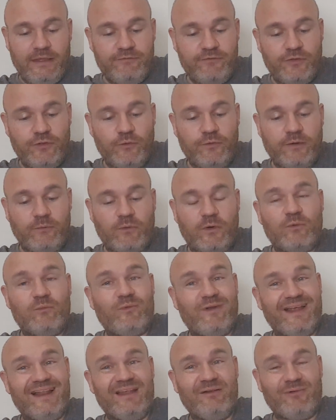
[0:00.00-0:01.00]
even though they weren't
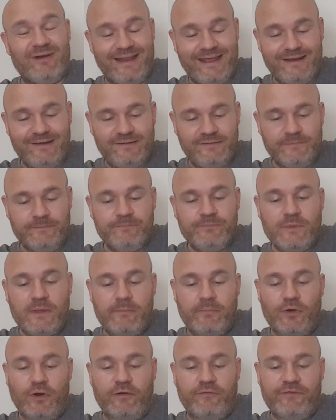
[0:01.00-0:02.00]
really related,
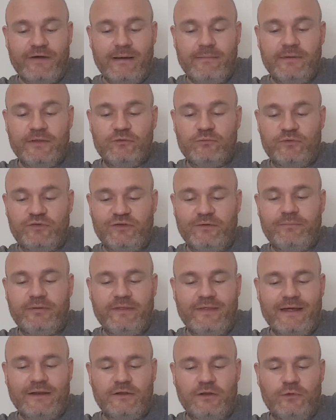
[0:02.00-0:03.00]
but our families were simply
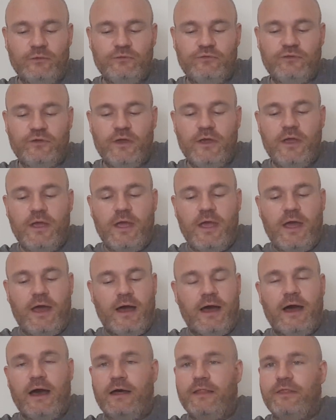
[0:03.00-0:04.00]
that close,
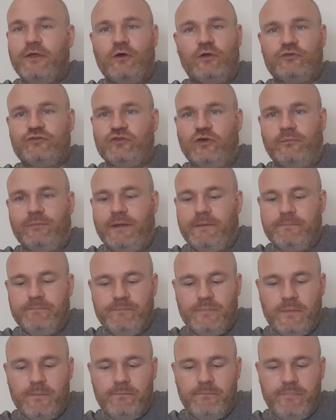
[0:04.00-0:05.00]
uh, they all shunned me.
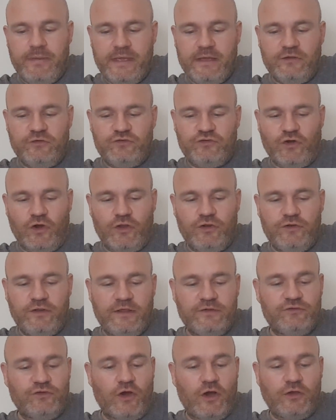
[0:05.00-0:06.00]
Being shunned
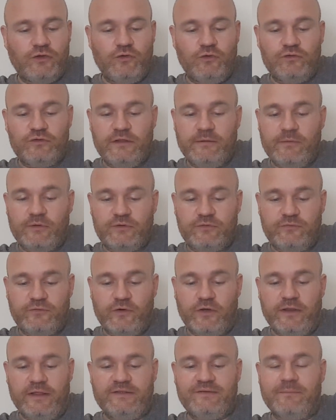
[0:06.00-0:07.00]
is not usually much
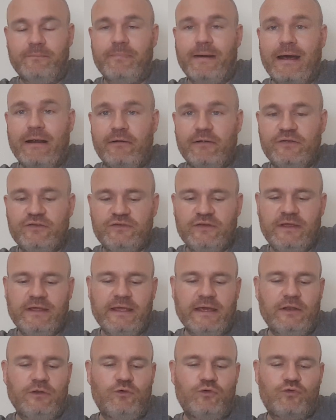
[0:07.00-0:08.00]
fun. It's
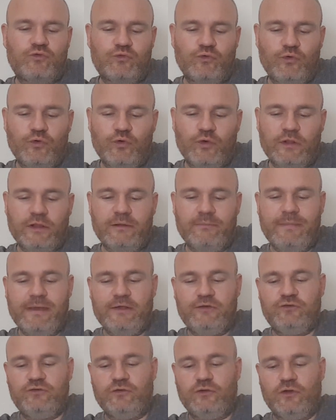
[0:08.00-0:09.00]
embarrassing and cruel and
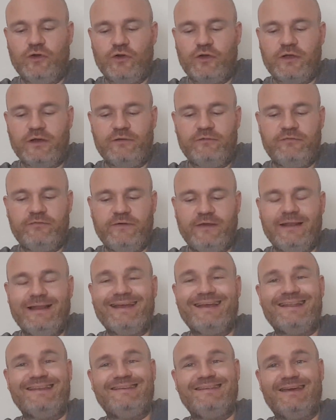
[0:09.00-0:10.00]
makes you look and feel
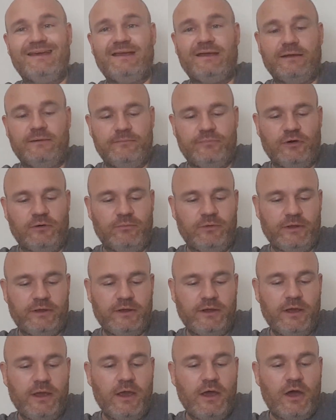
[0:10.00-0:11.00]
like a dick in
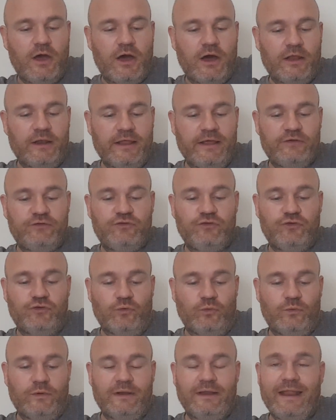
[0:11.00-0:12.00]
public, unless you
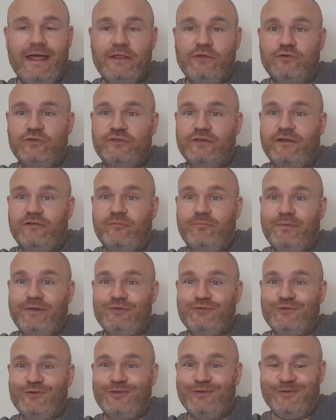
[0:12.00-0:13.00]
don't let yourself be
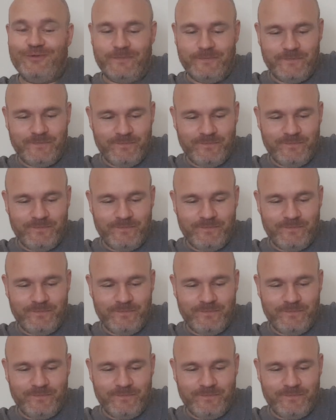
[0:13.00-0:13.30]
shunned.